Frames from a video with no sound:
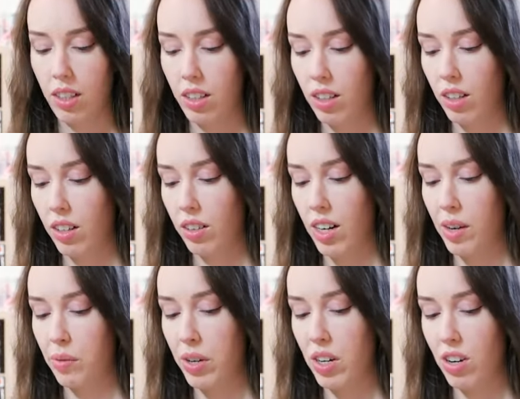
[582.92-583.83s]
Alright,
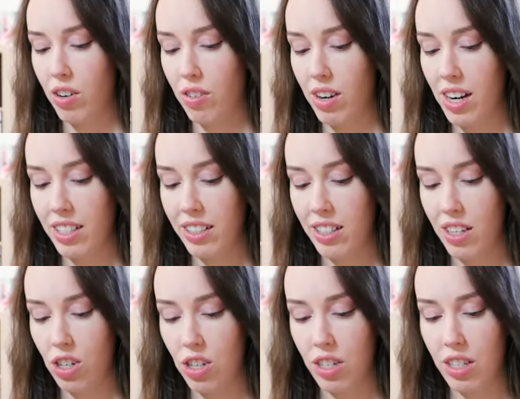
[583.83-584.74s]
we got grass
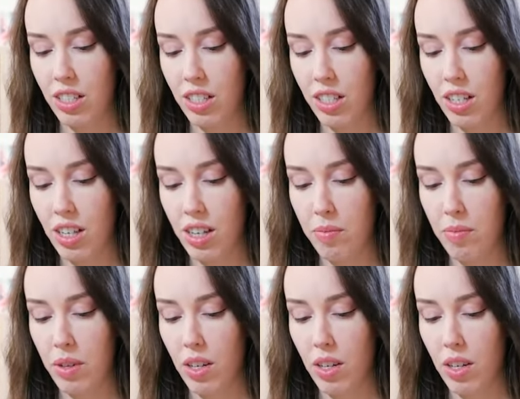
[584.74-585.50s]
energy this time.